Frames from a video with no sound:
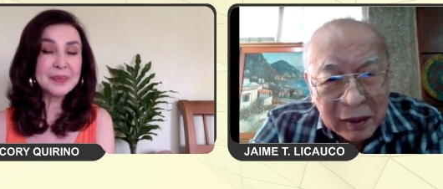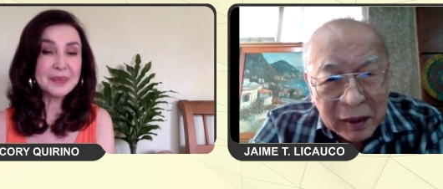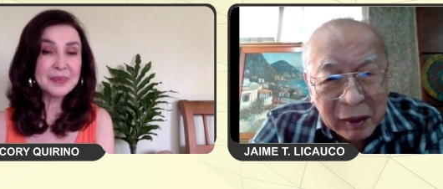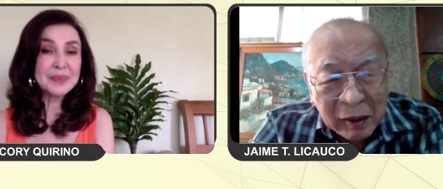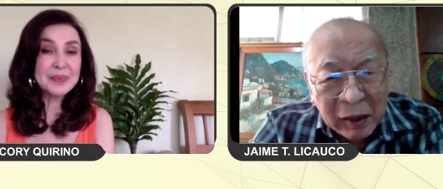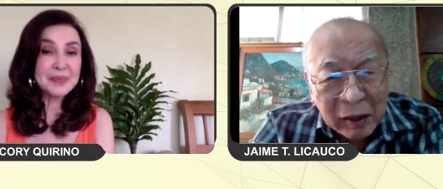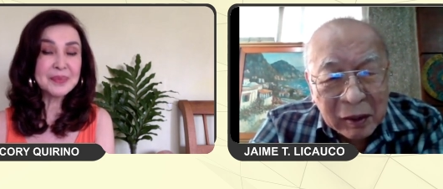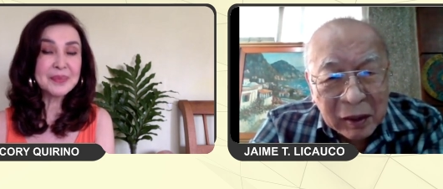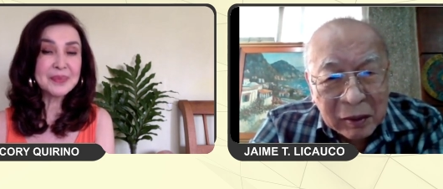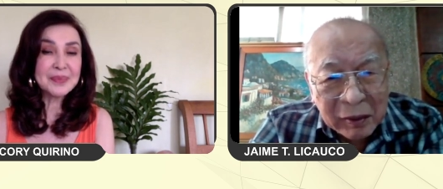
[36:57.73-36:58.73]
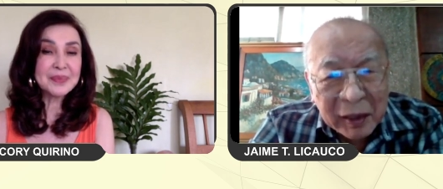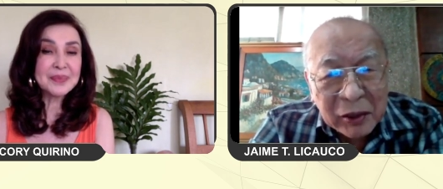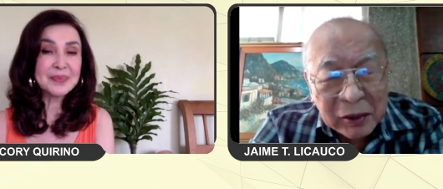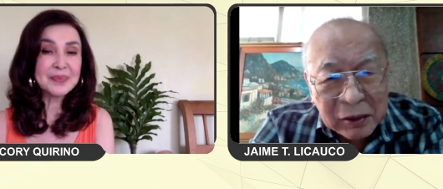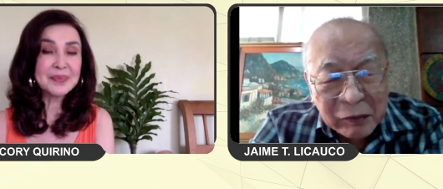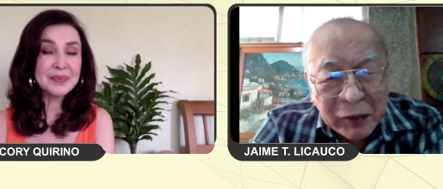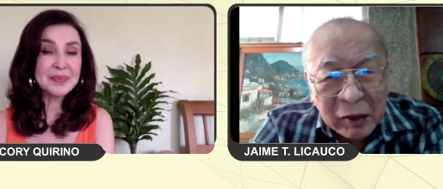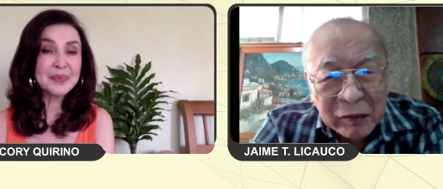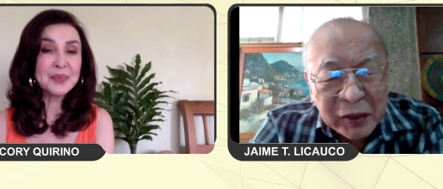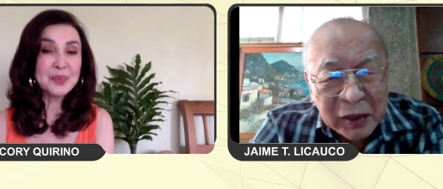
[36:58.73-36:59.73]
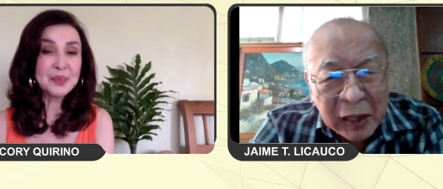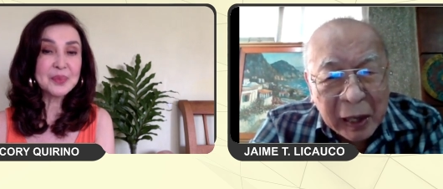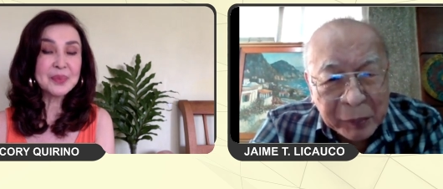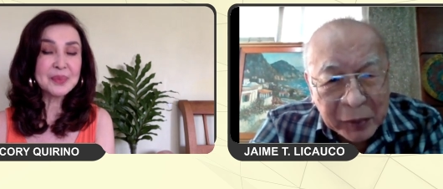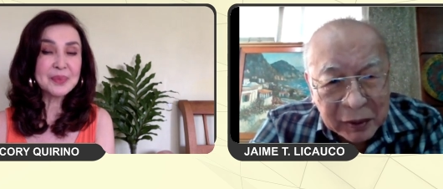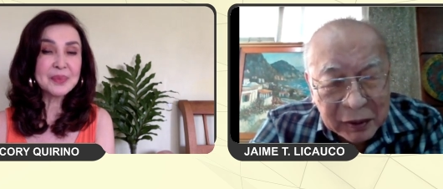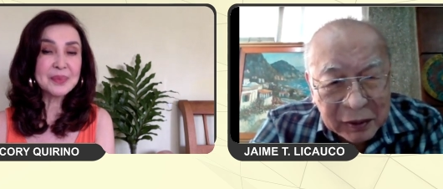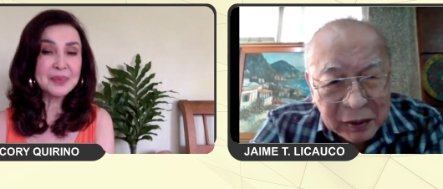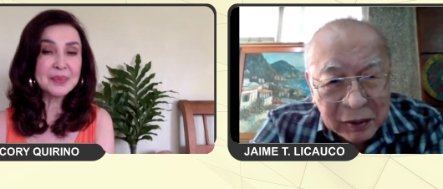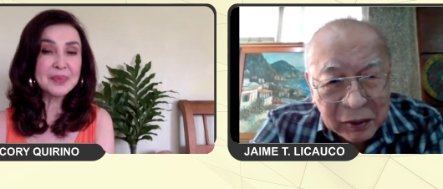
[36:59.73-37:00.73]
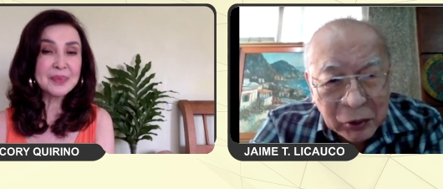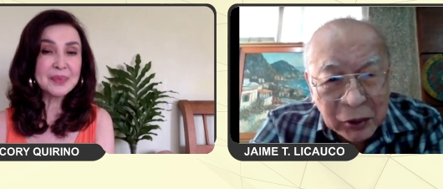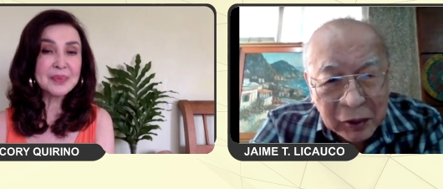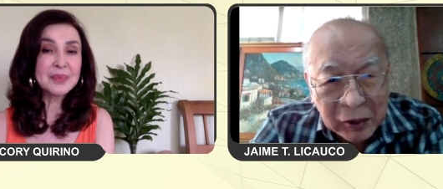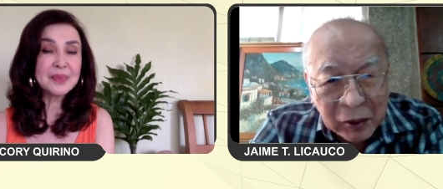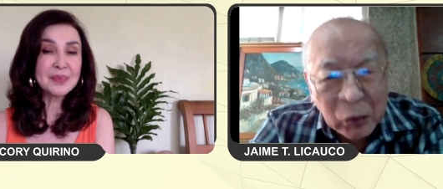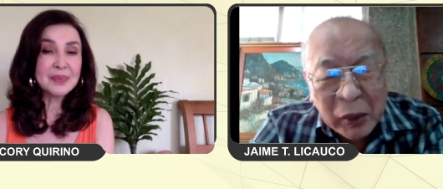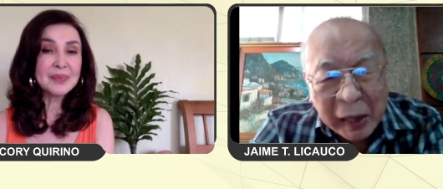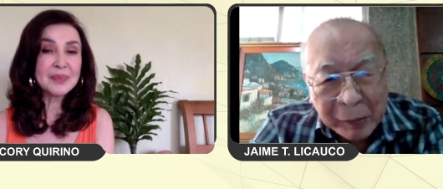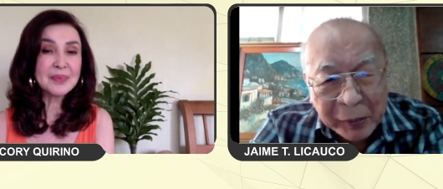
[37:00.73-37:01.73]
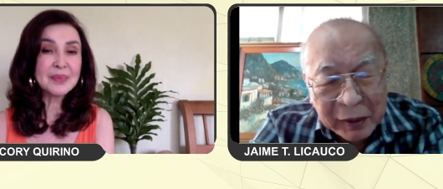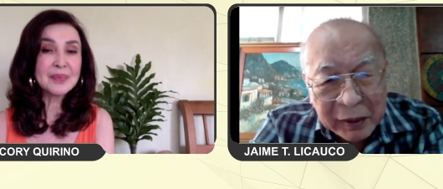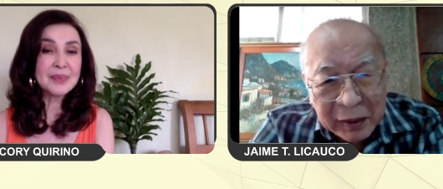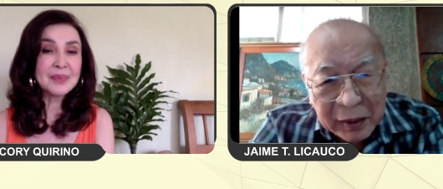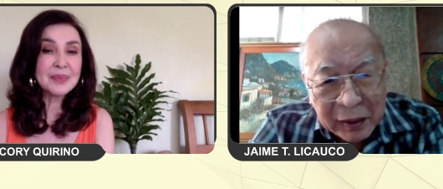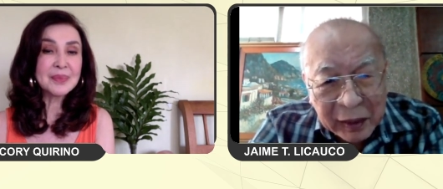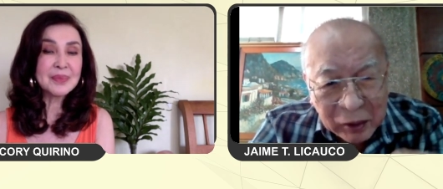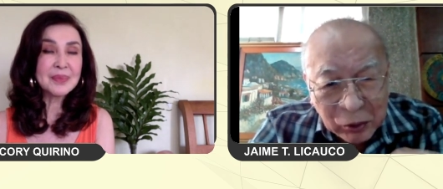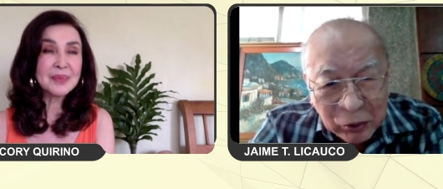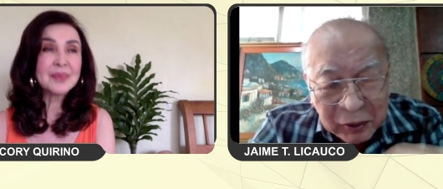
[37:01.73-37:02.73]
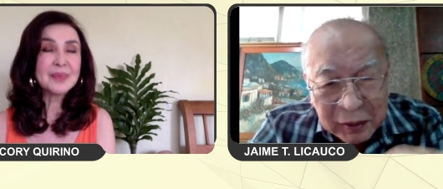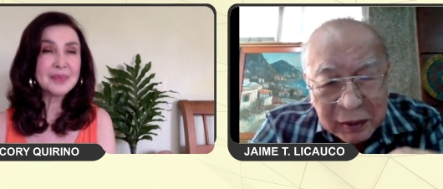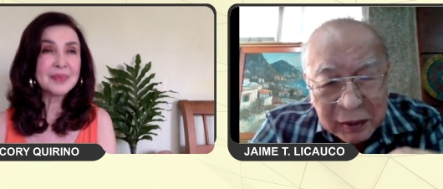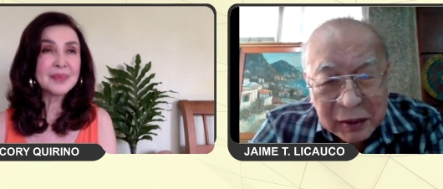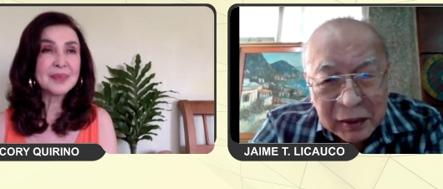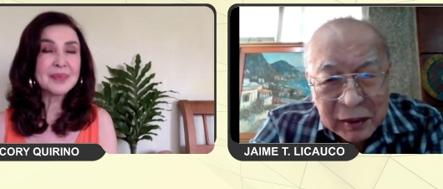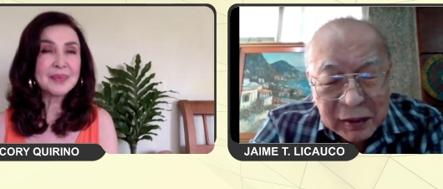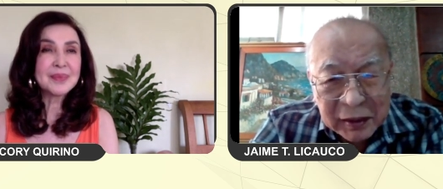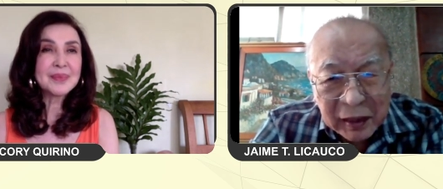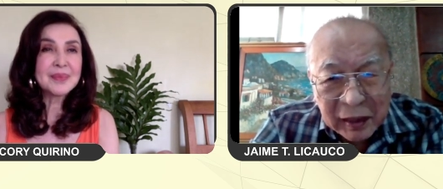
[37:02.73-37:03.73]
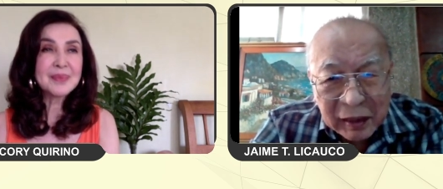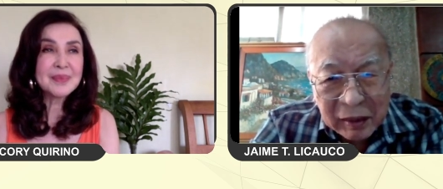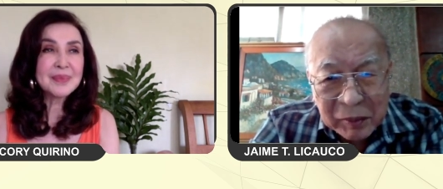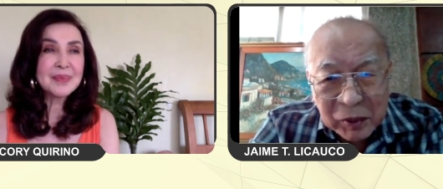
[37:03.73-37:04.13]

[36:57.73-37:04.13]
Speaker 1: uh, record of everything that happened to Earth and what will happen. Nandun sa